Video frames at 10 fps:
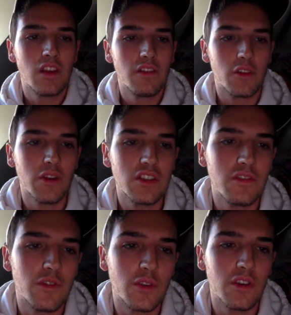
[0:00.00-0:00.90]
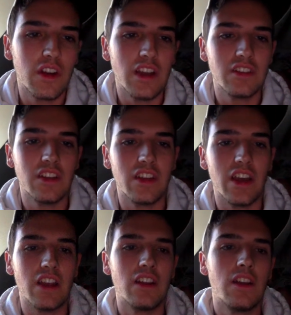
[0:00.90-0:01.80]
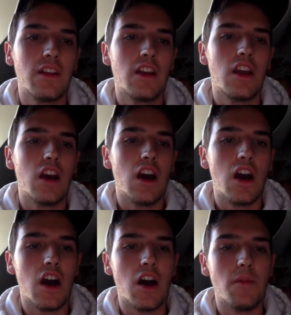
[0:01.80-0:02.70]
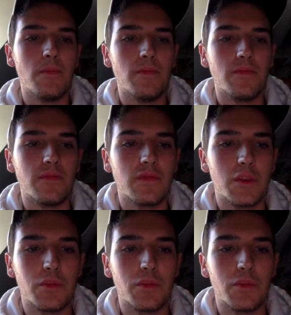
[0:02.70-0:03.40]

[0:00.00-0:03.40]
For question four, I said that the